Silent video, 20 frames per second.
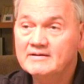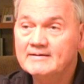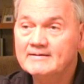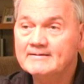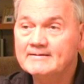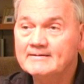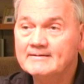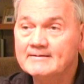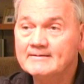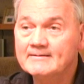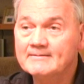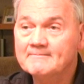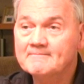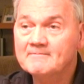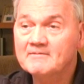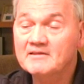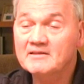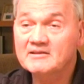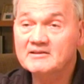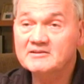
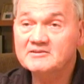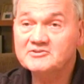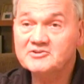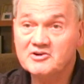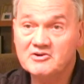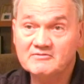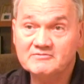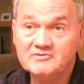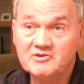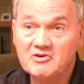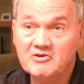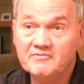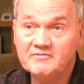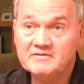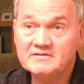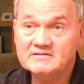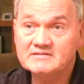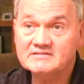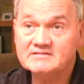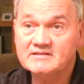the Sheriff's
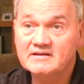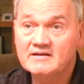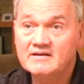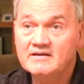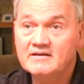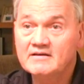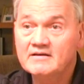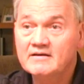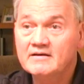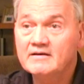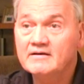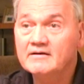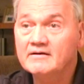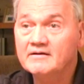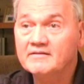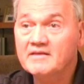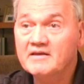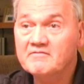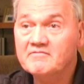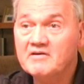Office.
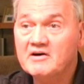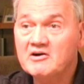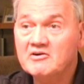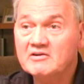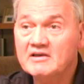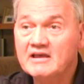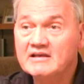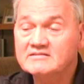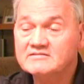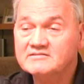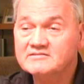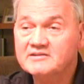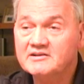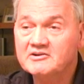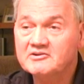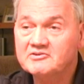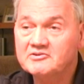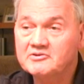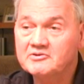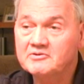They file cases
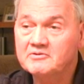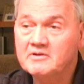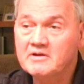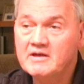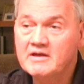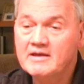there too.